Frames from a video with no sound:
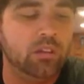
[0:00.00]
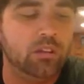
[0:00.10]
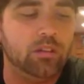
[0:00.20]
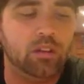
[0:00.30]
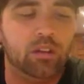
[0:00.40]

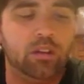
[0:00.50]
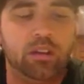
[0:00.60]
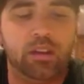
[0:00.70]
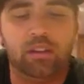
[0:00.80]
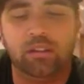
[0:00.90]
what do you call
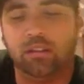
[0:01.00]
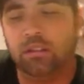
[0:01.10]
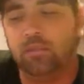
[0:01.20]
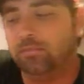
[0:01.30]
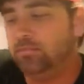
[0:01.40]
that,
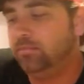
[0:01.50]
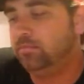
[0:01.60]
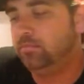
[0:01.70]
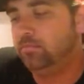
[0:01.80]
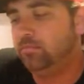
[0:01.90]
um,
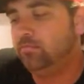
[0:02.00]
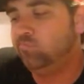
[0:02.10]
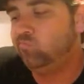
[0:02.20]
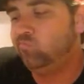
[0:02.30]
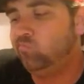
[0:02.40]

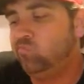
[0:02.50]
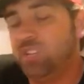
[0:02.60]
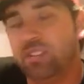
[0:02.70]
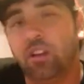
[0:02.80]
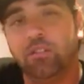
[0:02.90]
the
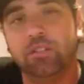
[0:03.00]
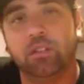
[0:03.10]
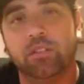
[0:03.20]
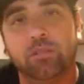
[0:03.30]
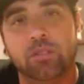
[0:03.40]

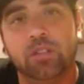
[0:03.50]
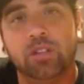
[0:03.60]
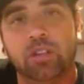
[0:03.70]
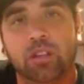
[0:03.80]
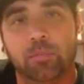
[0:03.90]
self-service machine at the